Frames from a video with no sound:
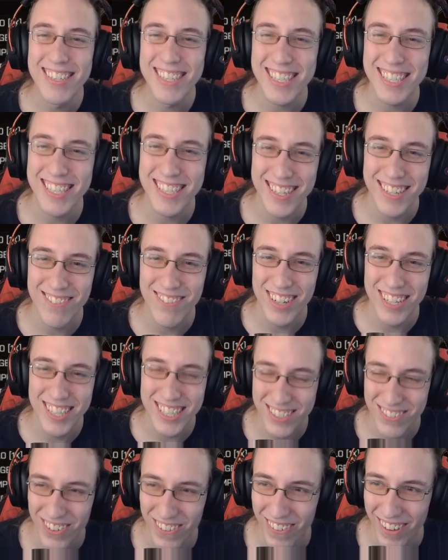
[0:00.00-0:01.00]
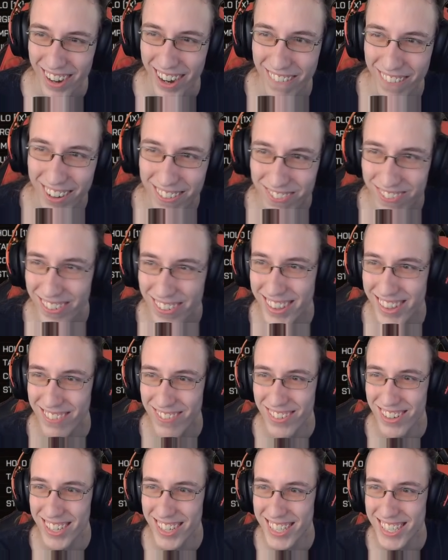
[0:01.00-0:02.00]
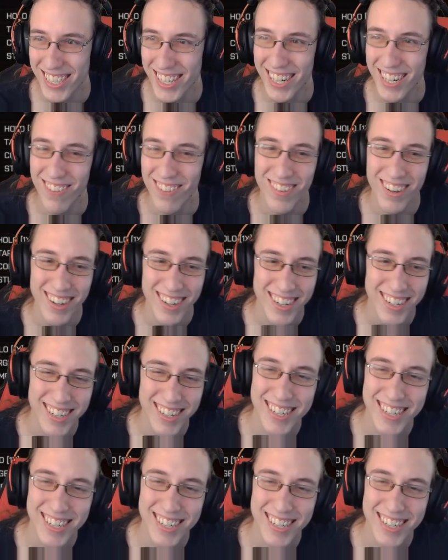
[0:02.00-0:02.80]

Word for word: he was still invincible when I went for it the first time.